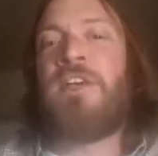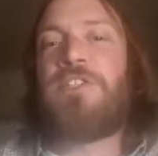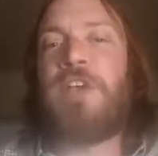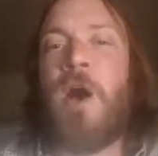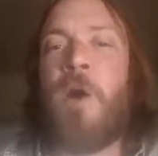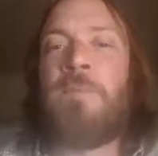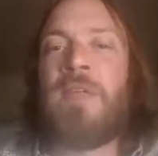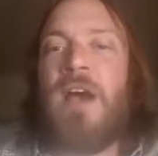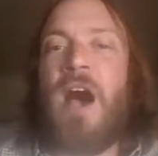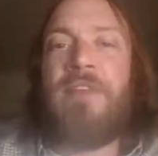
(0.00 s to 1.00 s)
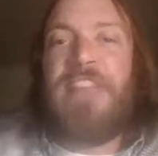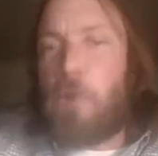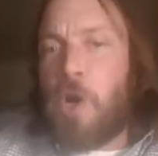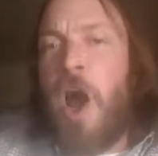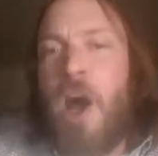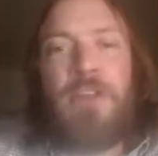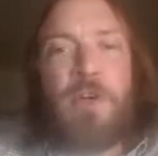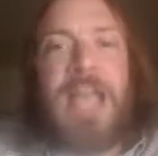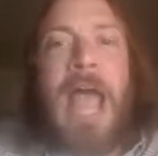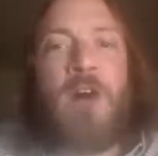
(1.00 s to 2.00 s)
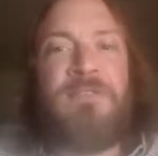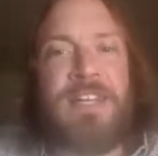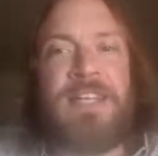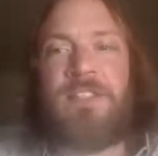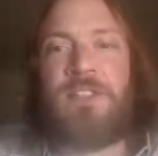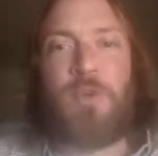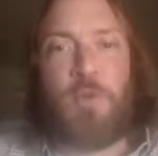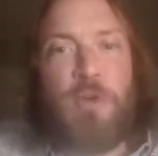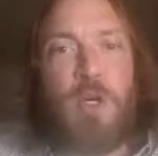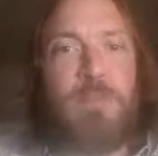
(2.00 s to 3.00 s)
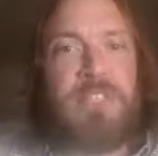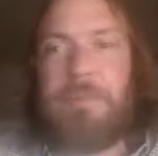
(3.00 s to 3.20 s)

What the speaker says: So there were other Calvinist groups.